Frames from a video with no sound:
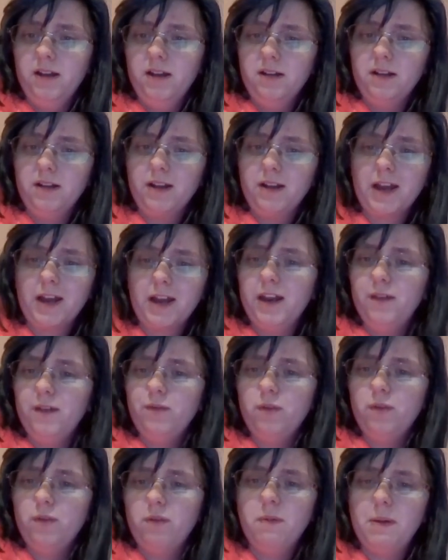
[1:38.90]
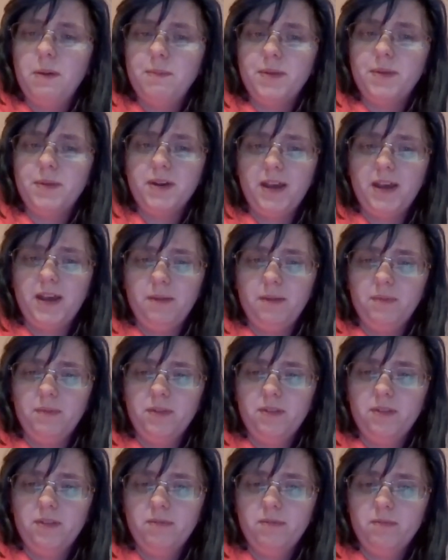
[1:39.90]
Like, I never remember
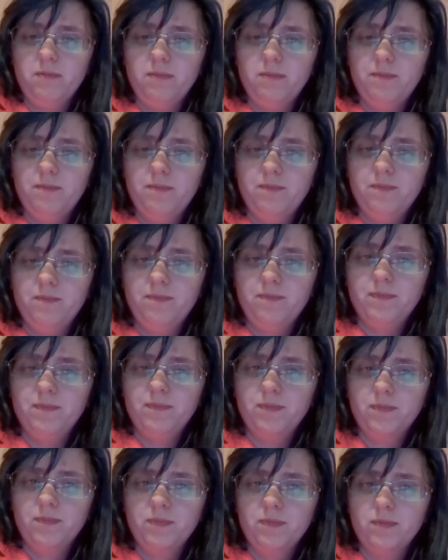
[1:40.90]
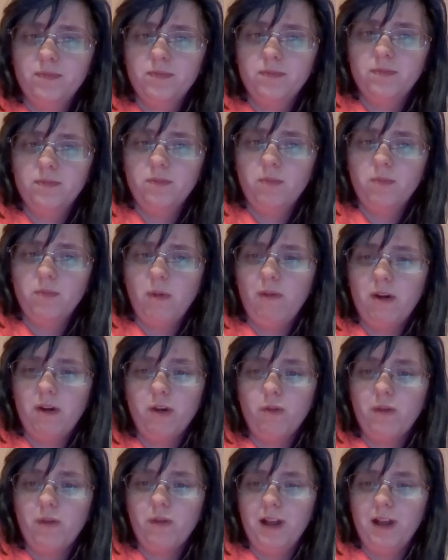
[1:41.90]
names. Well, very
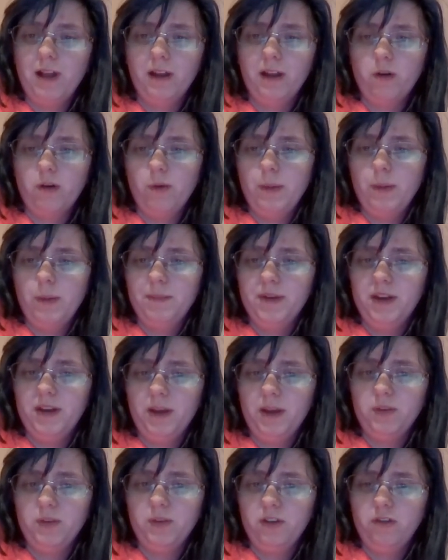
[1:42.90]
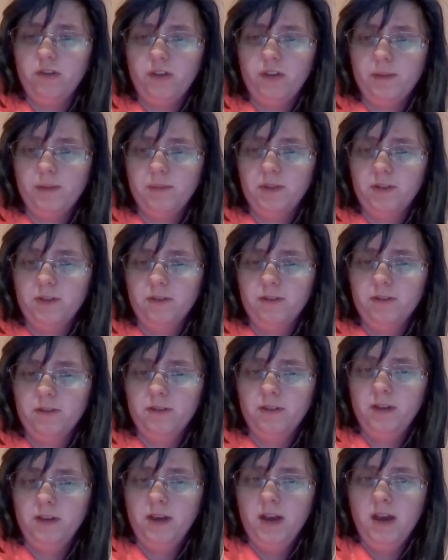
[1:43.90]
rarely I remember names in dreams.
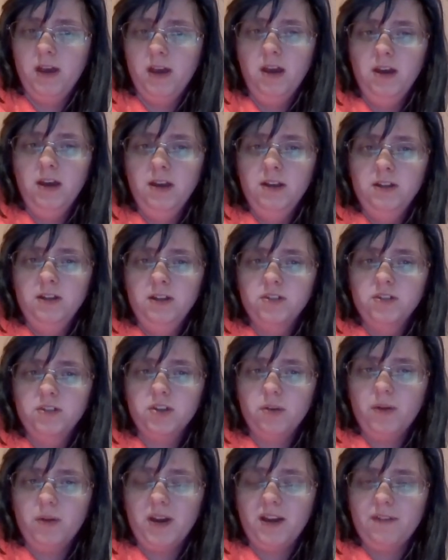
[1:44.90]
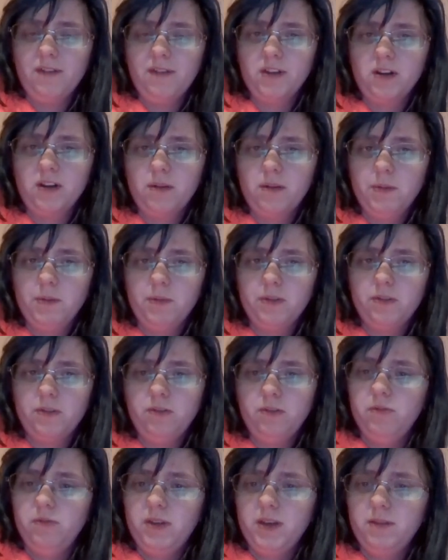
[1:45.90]
So I have to come up with
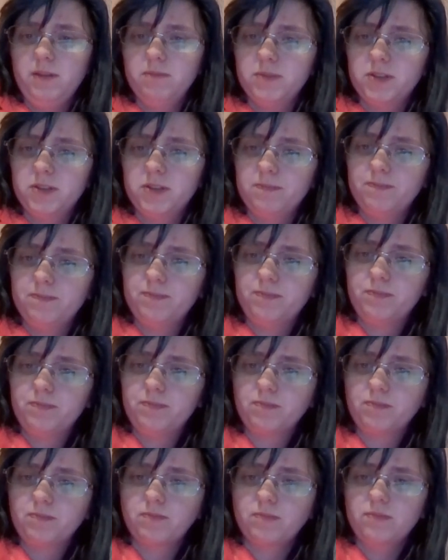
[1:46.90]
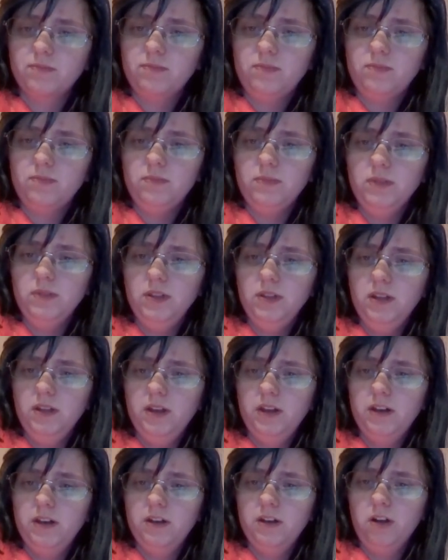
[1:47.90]
new names.
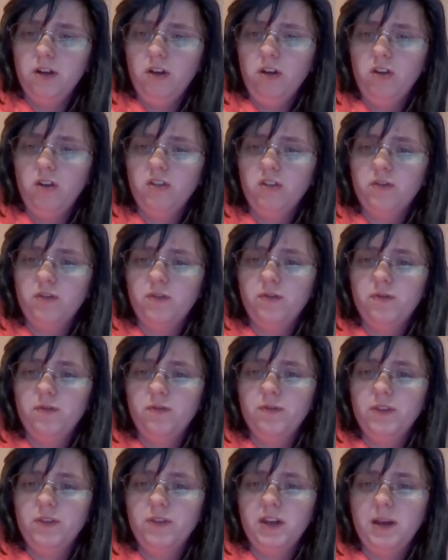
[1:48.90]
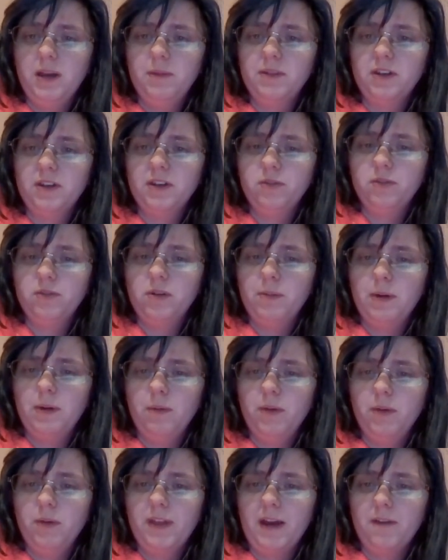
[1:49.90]
And a lot of the names I do come
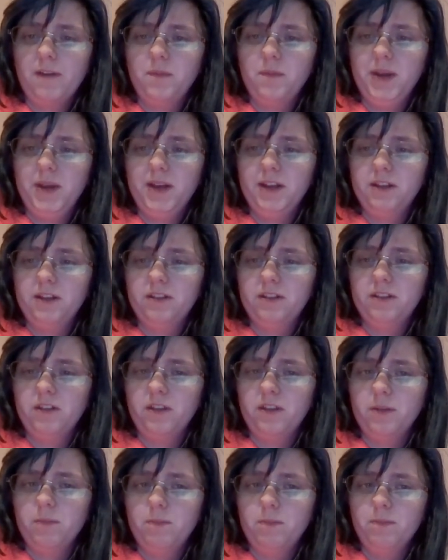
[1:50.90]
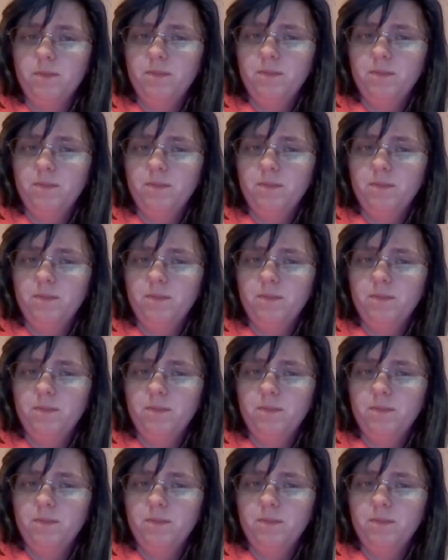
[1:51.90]
up with have meaning to them.